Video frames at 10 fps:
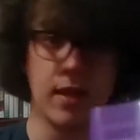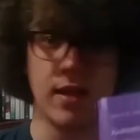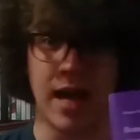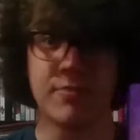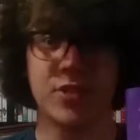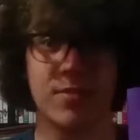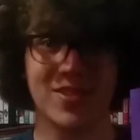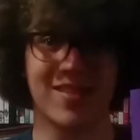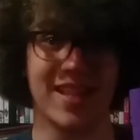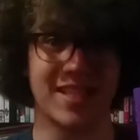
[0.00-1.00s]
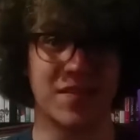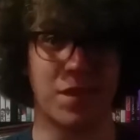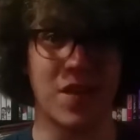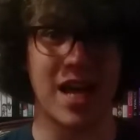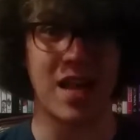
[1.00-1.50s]
I'm done with lesson
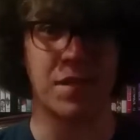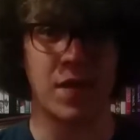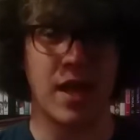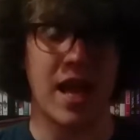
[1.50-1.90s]
5.